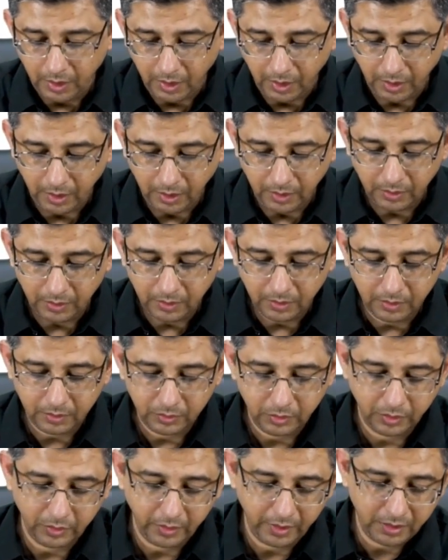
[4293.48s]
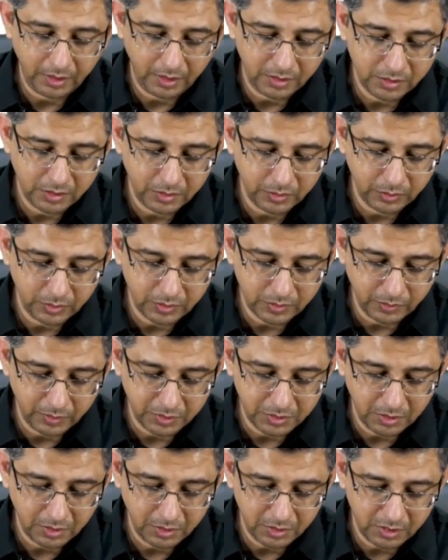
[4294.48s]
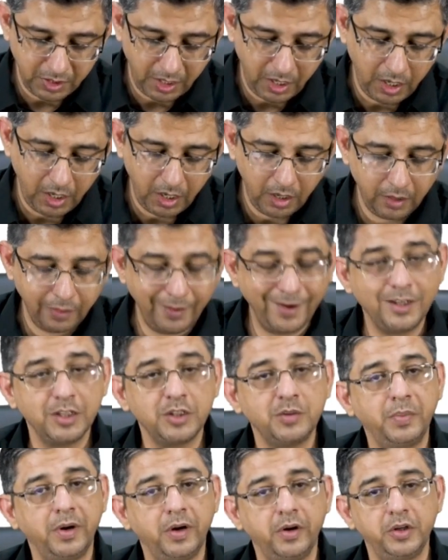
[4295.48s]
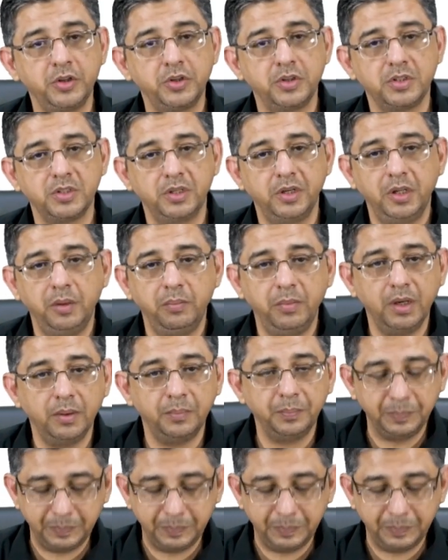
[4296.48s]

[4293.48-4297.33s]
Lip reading: And the correct answer to this question is A, that is pernicious anemia.